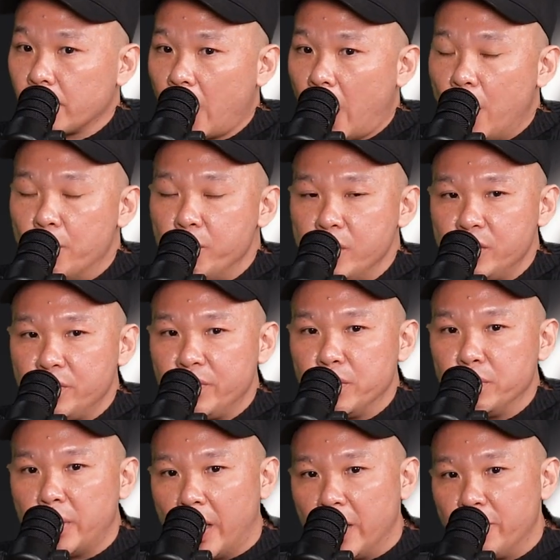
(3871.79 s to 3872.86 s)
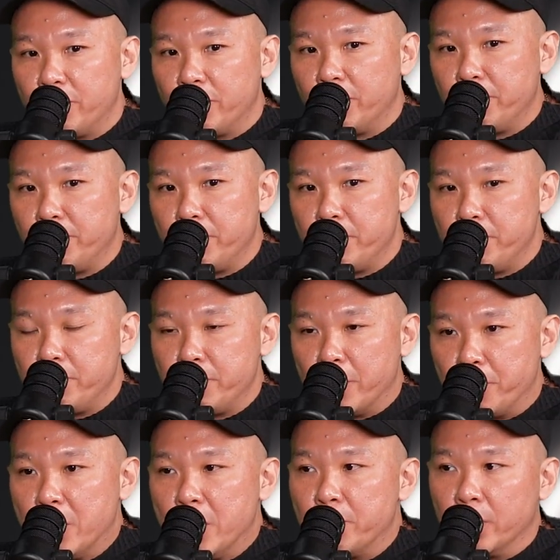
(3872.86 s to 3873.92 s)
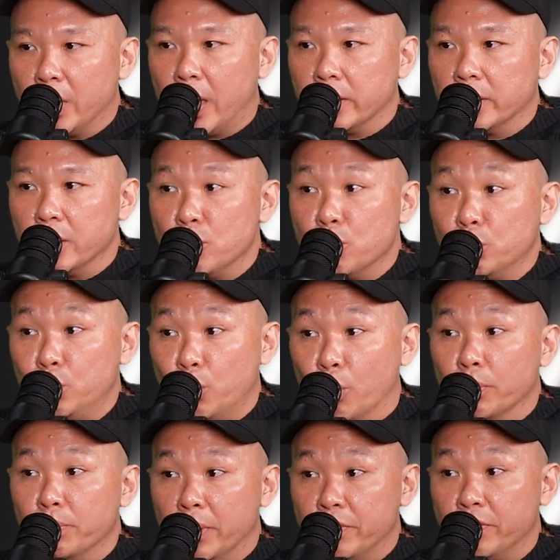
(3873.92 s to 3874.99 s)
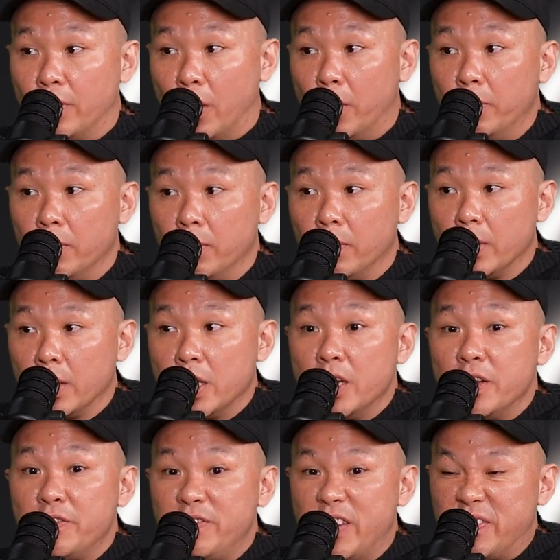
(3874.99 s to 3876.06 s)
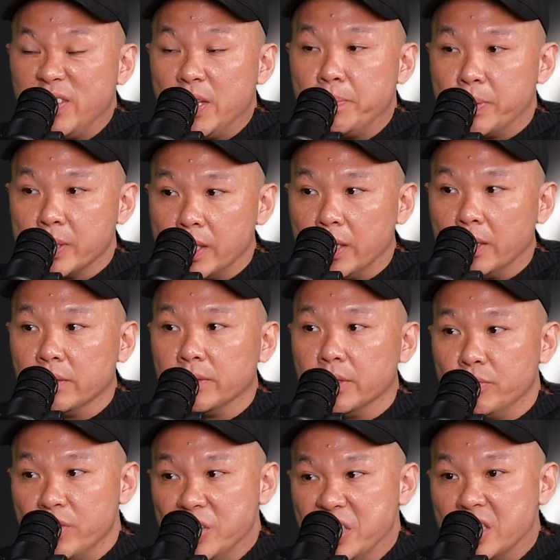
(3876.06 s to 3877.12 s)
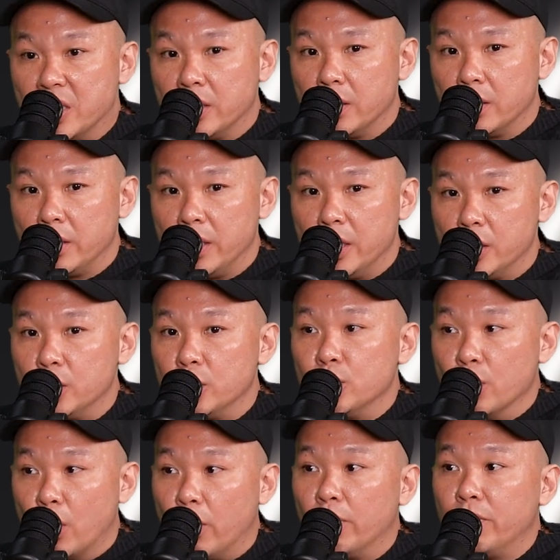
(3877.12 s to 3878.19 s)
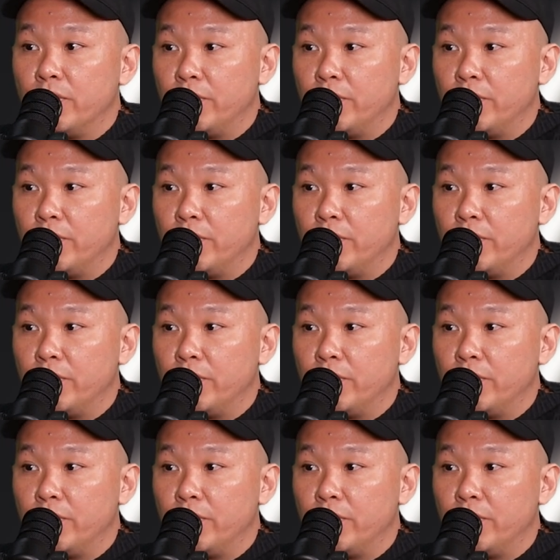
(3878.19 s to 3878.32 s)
I always feel that if the people under you don't perform, 50% of the reason is your